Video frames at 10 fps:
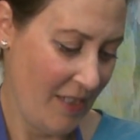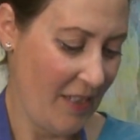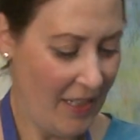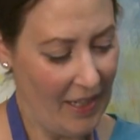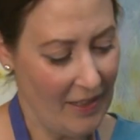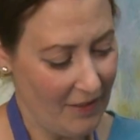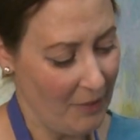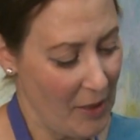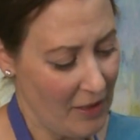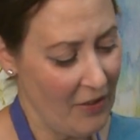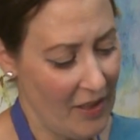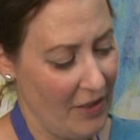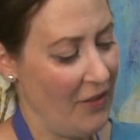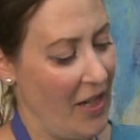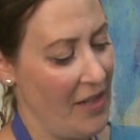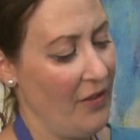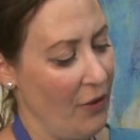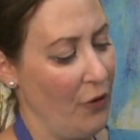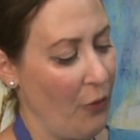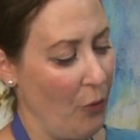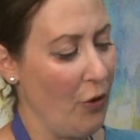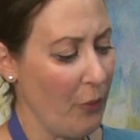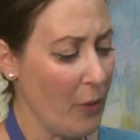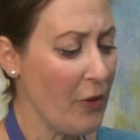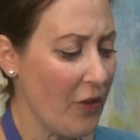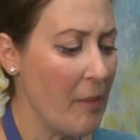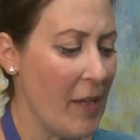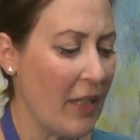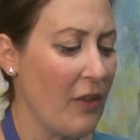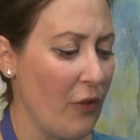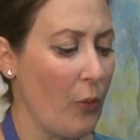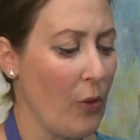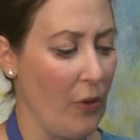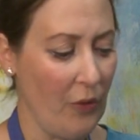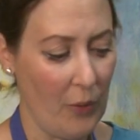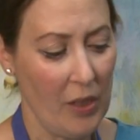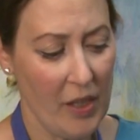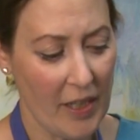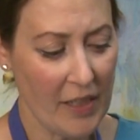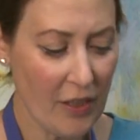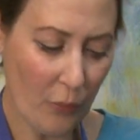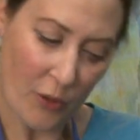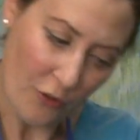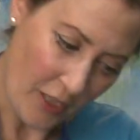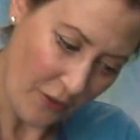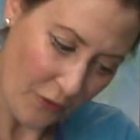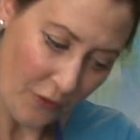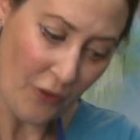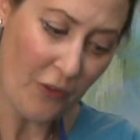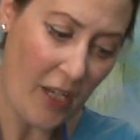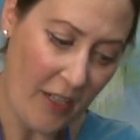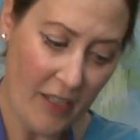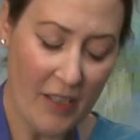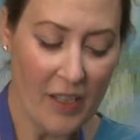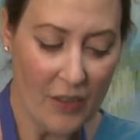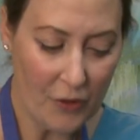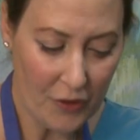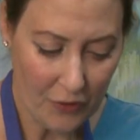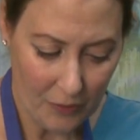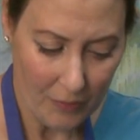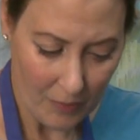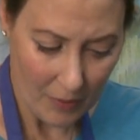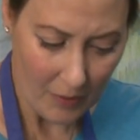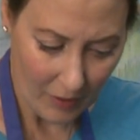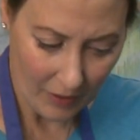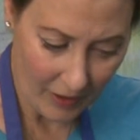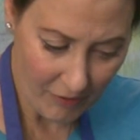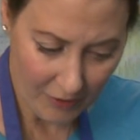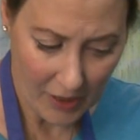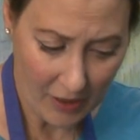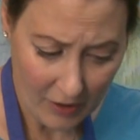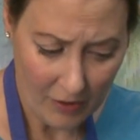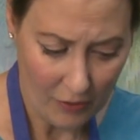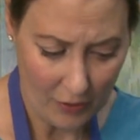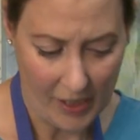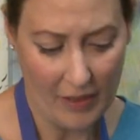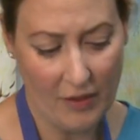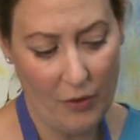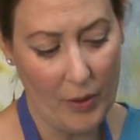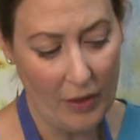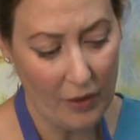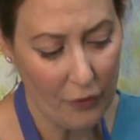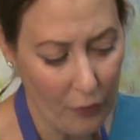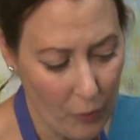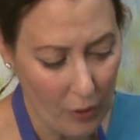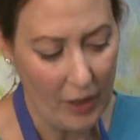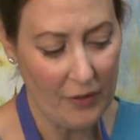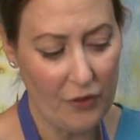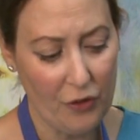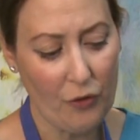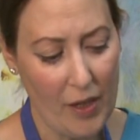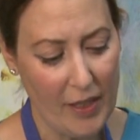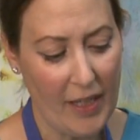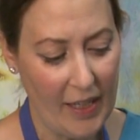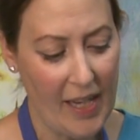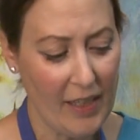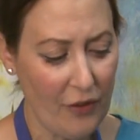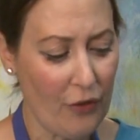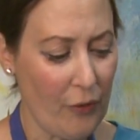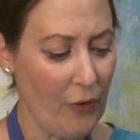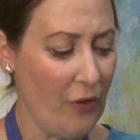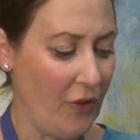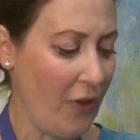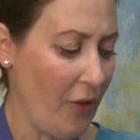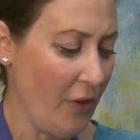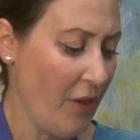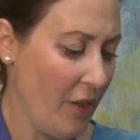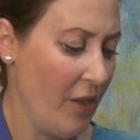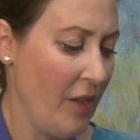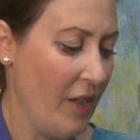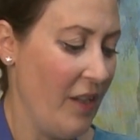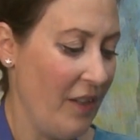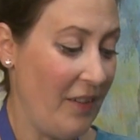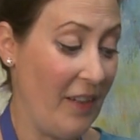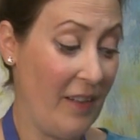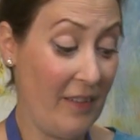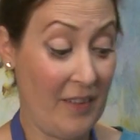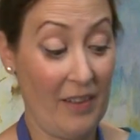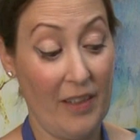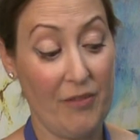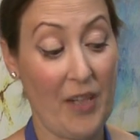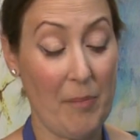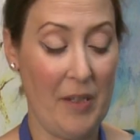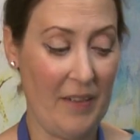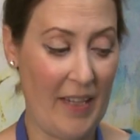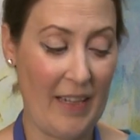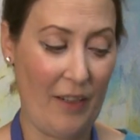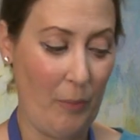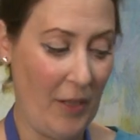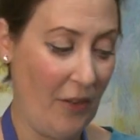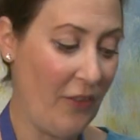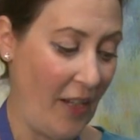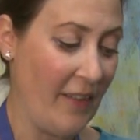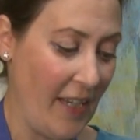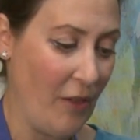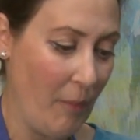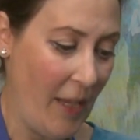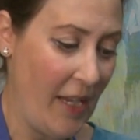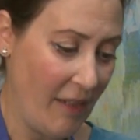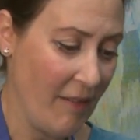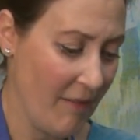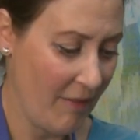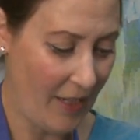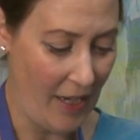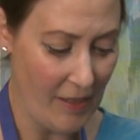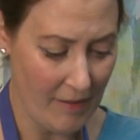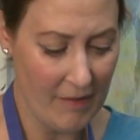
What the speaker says: Again, it's making, see these nice little swirls. We always say make swirls. The idea is what you're trying to do is just kind of, you're just lifting, you're like doing a little swirl, and you're just trying to get any surface dirt to lift up into that little bit of sud that you made, okay?